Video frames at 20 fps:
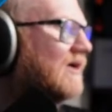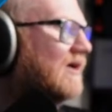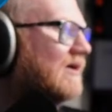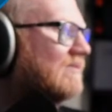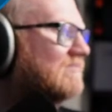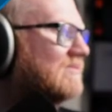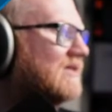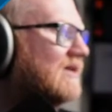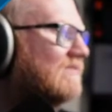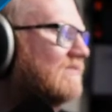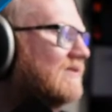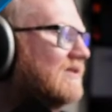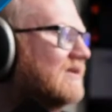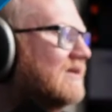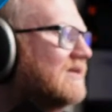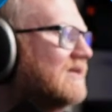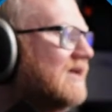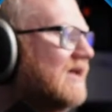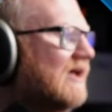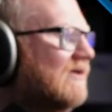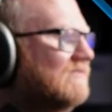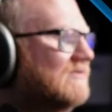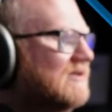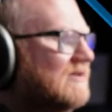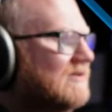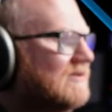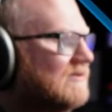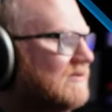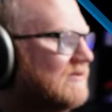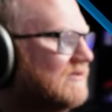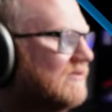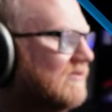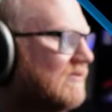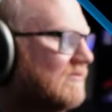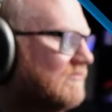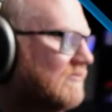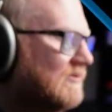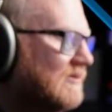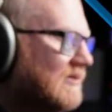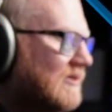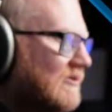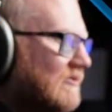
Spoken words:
I'm definitely going to have to learn some more